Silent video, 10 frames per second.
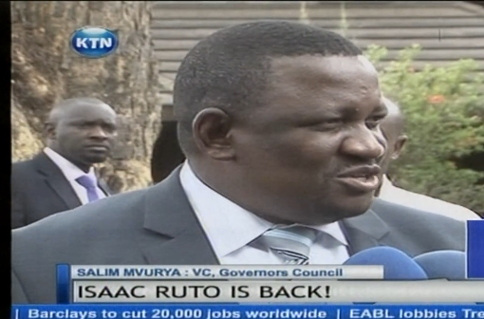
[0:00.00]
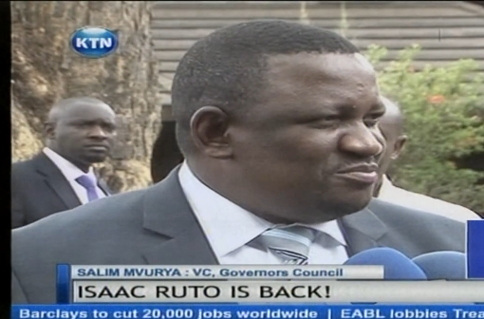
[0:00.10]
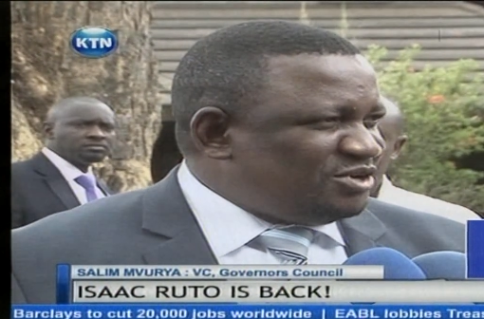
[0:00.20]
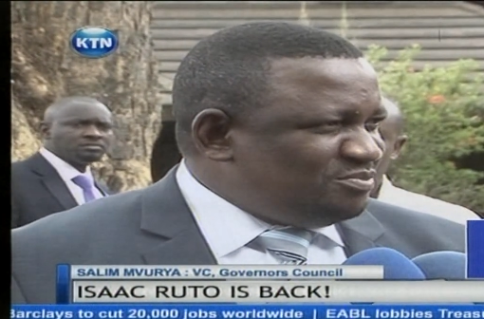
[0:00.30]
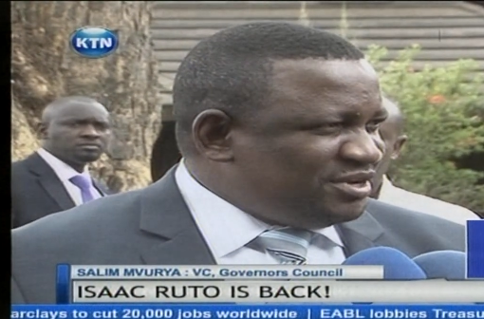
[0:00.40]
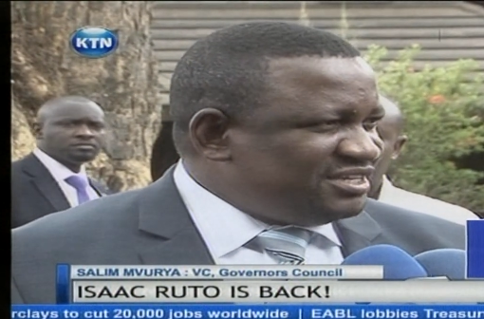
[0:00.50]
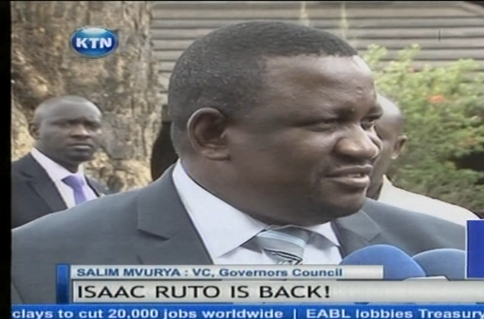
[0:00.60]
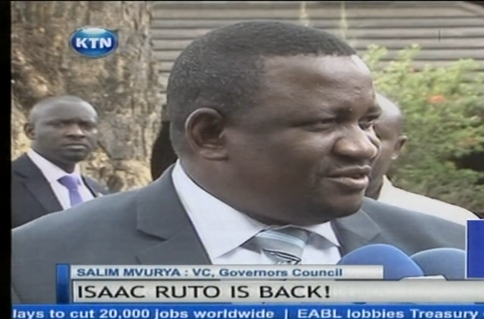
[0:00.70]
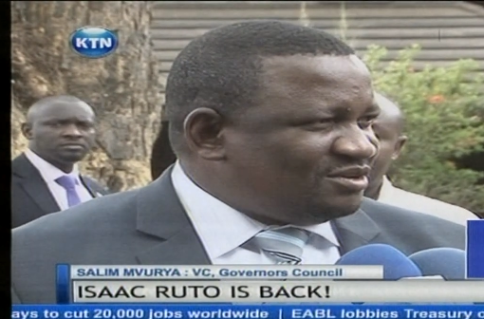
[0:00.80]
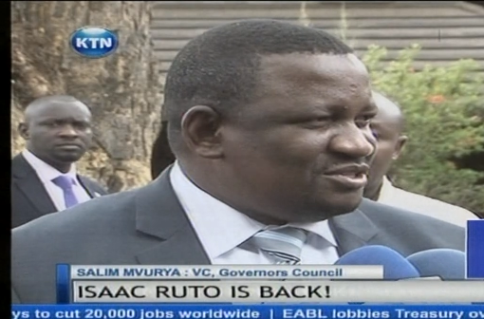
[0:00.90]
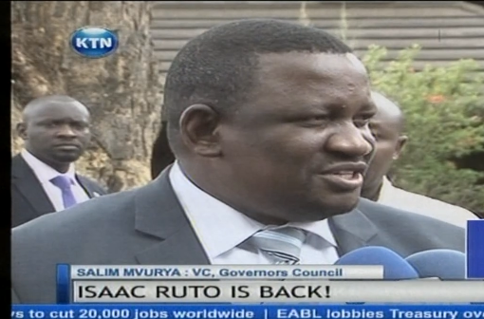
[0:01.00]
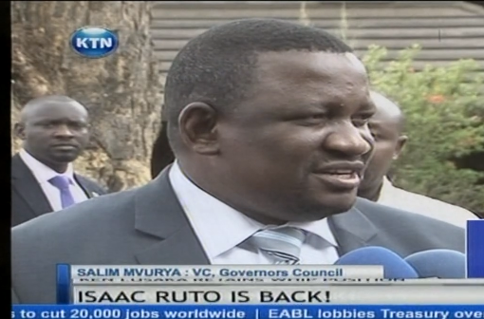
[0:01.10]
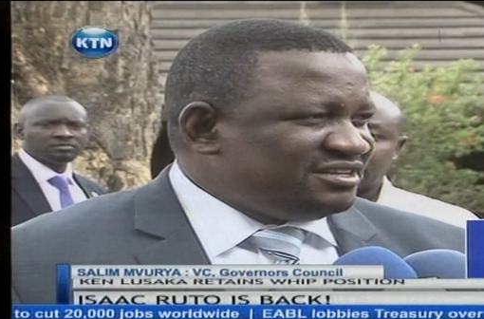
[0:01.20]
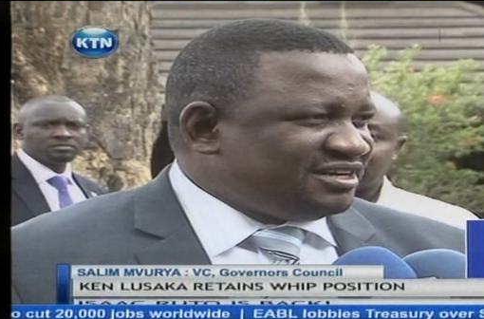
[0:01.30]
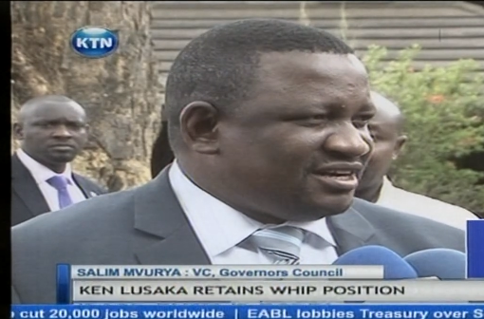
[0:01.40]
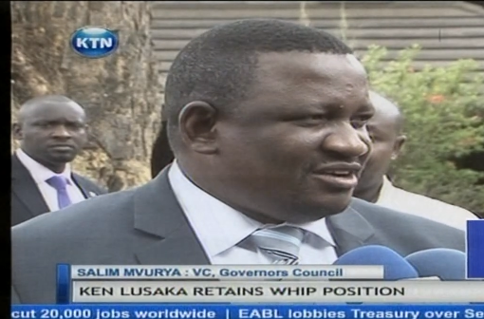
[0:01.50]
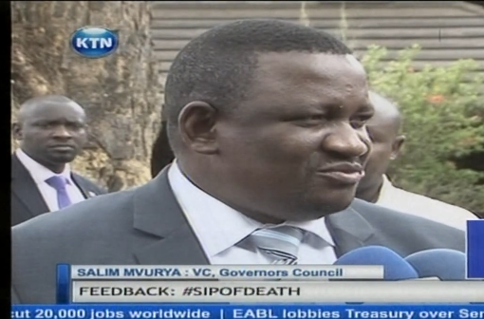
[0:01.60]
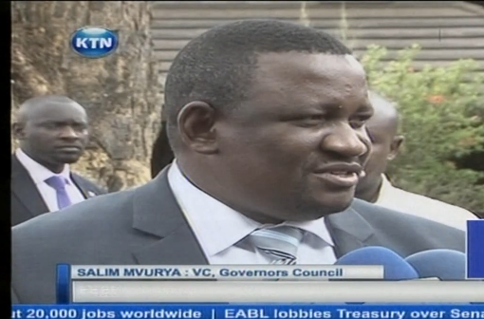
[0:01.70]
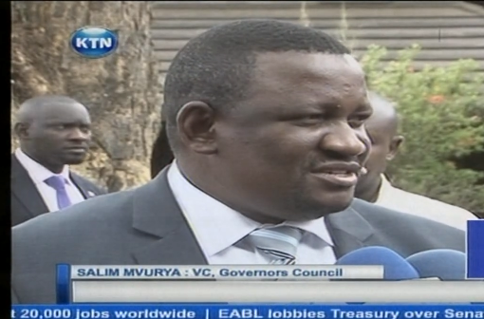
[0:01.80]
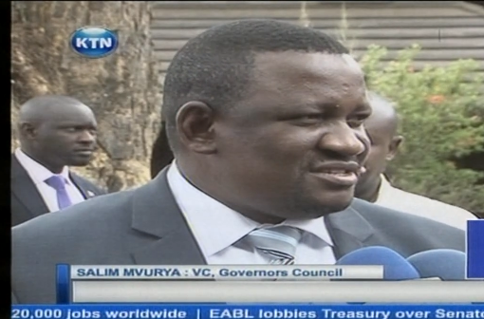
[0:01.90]
Speaker 1: to implement devolution in the
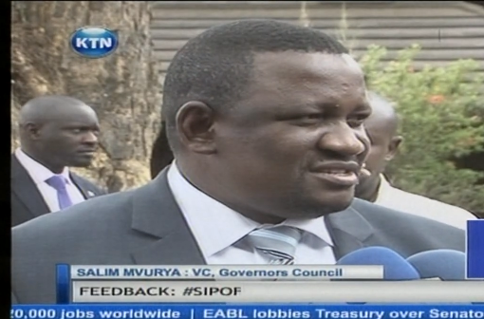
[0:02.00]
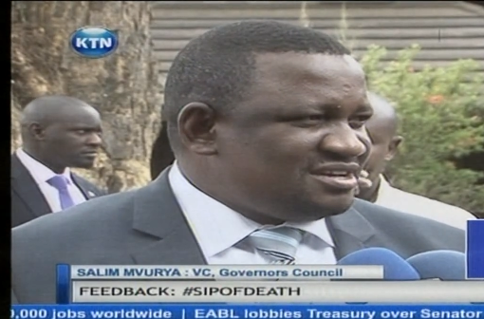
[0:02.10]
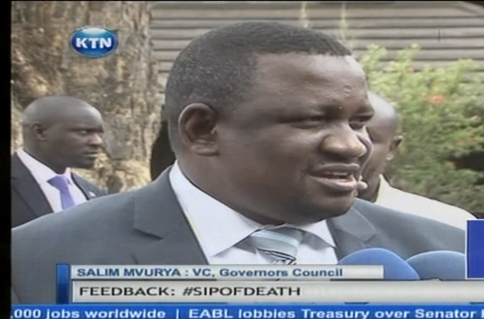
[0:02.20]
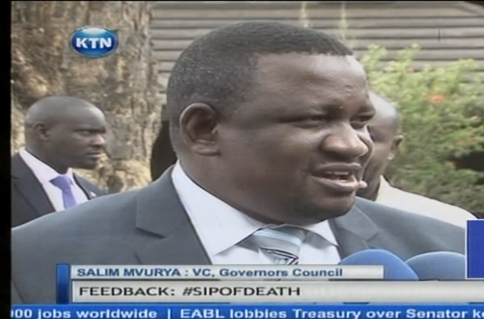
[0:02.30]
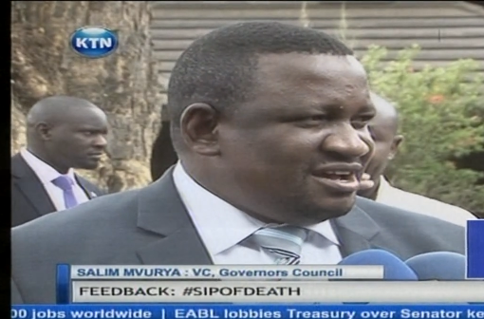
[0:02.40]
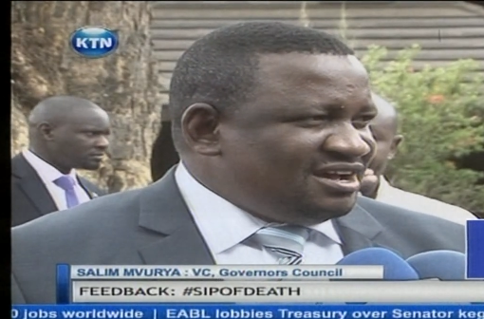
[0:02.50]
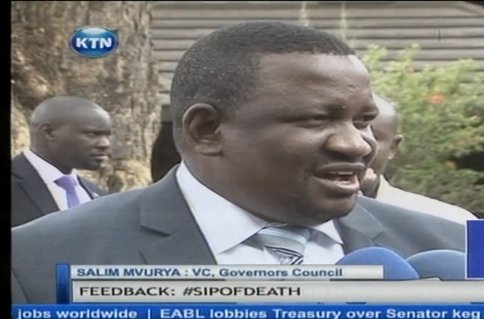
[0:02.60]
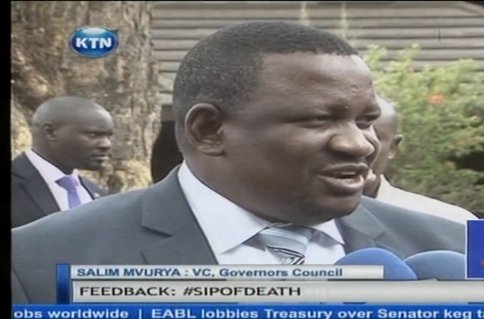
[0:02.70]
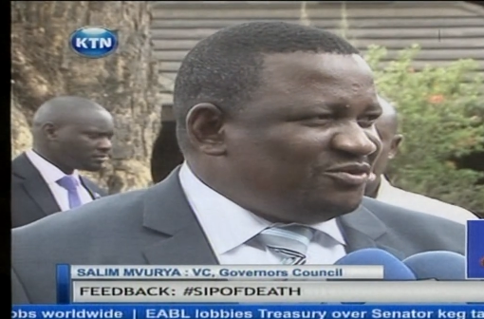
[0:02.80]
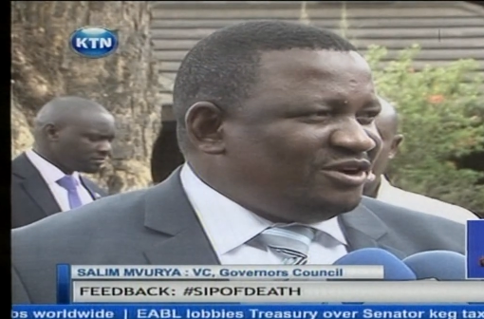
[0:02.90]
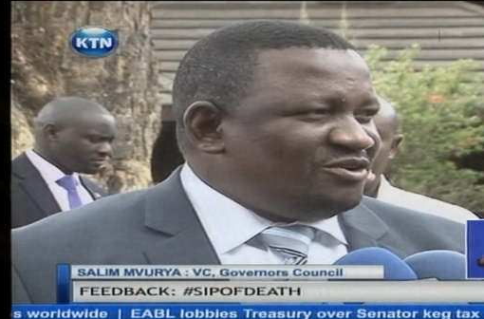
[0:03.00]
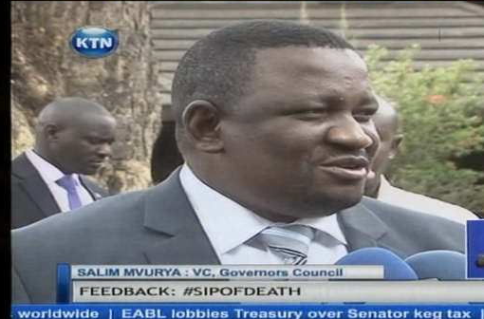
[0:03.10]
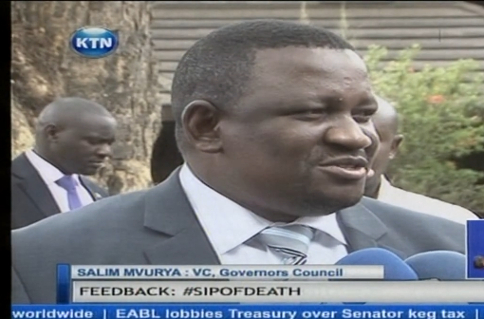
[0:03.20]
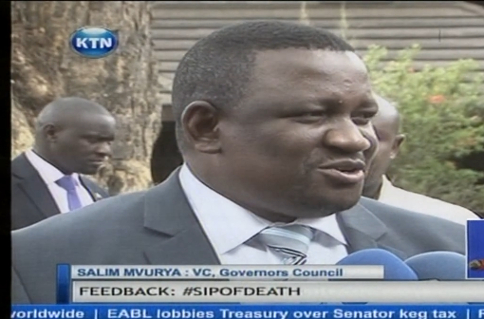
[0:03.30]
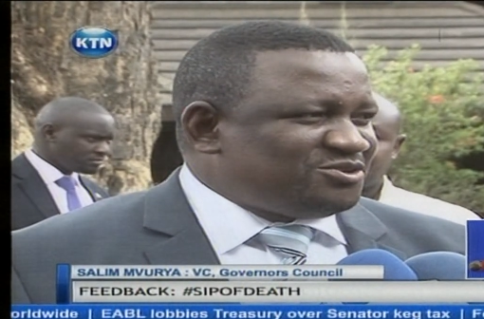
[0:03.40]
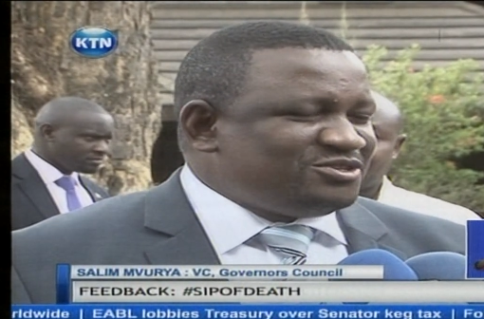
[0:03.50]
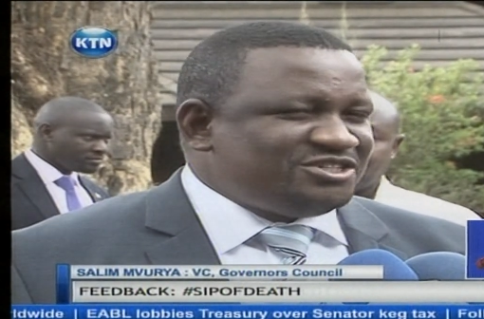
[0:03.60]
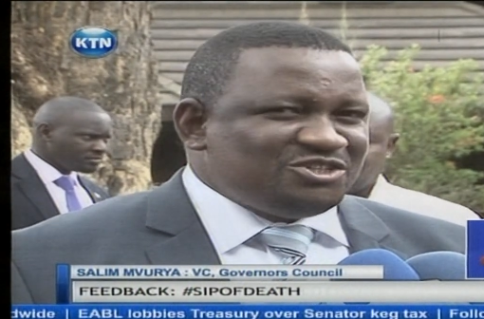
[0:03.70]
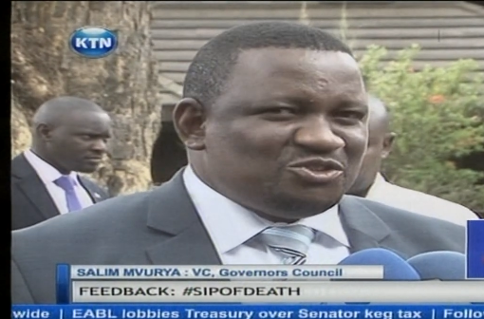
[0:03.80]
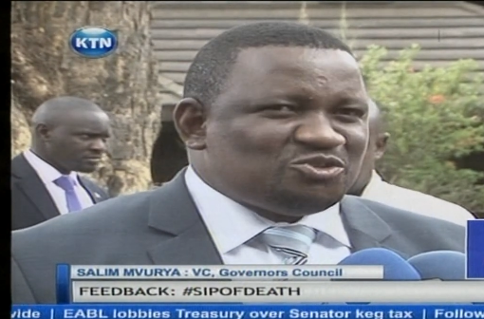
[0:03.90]
counties, and we'll also
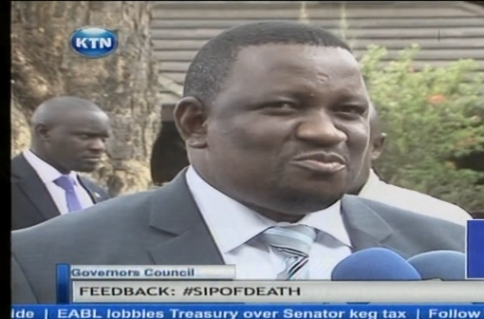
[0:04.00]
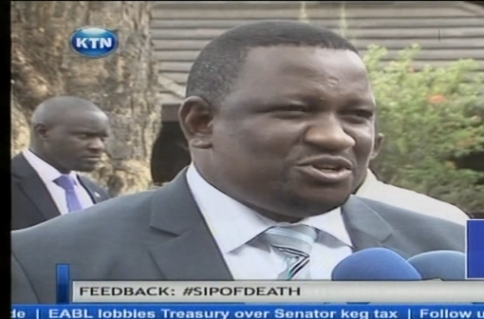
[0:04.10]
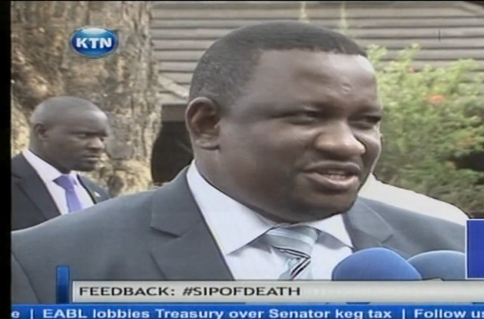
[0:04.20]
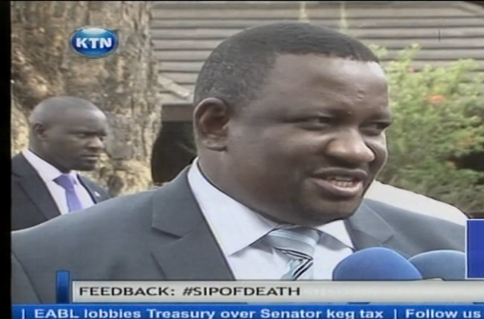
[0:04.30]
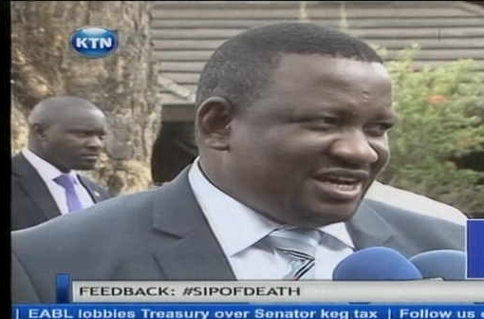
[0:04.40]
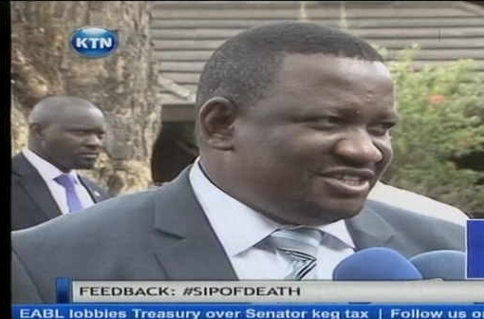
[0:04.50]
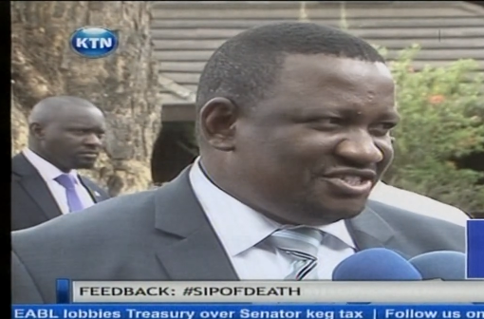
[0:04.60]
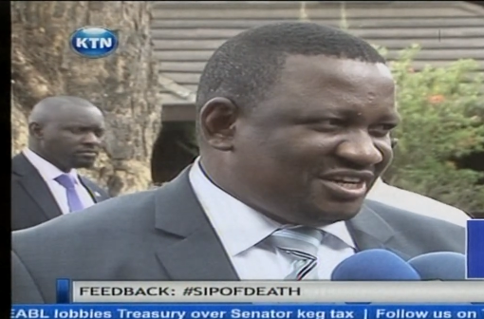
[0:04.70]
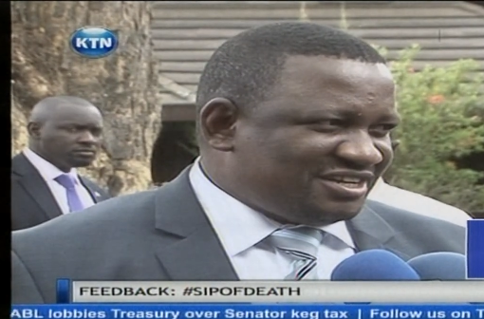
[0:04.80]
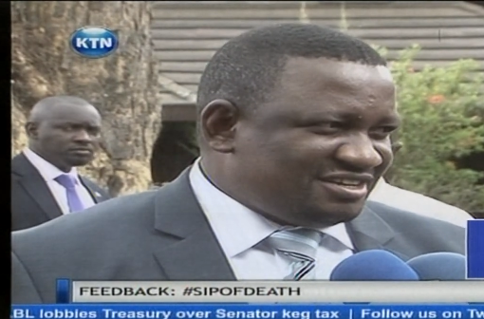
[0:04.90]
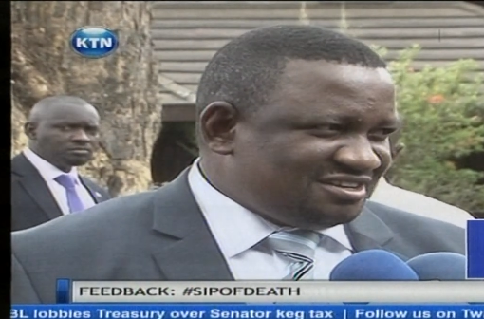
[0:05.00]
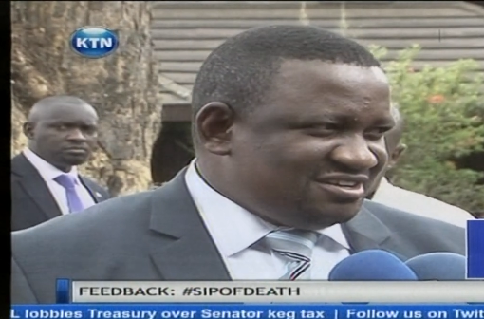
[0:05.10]
continue to monitor and check